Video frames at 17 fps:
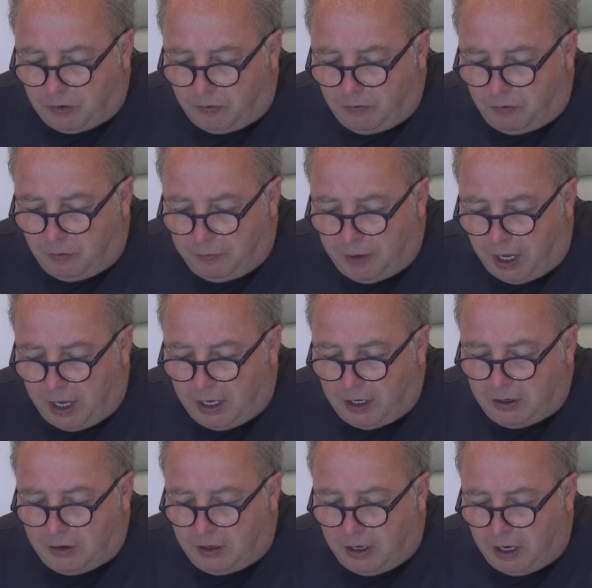From that
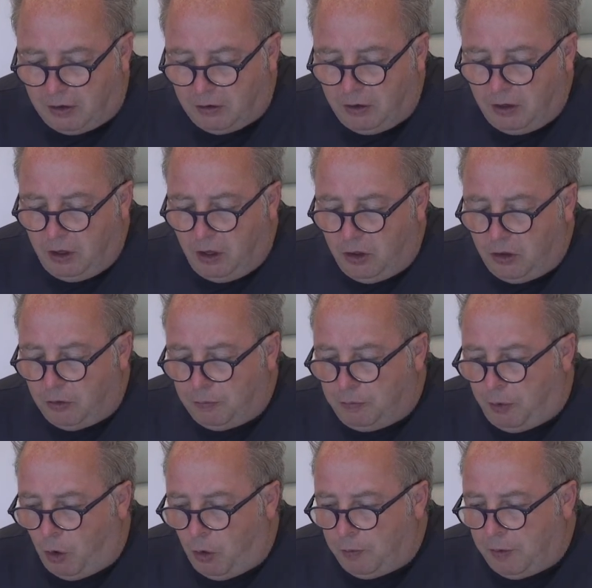end now, the
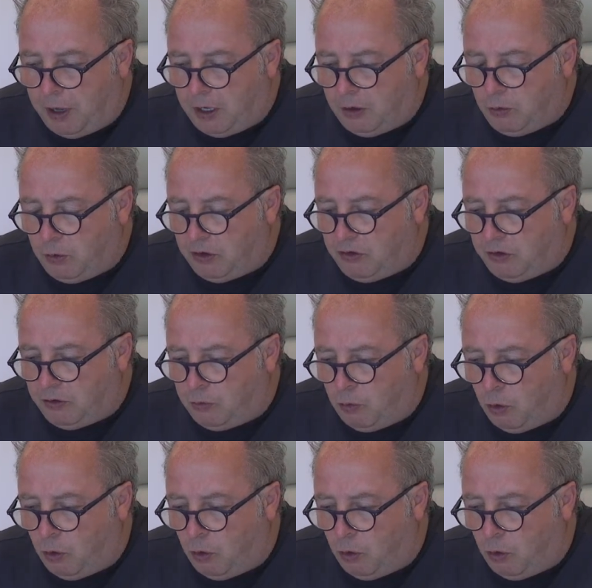bottom end, which is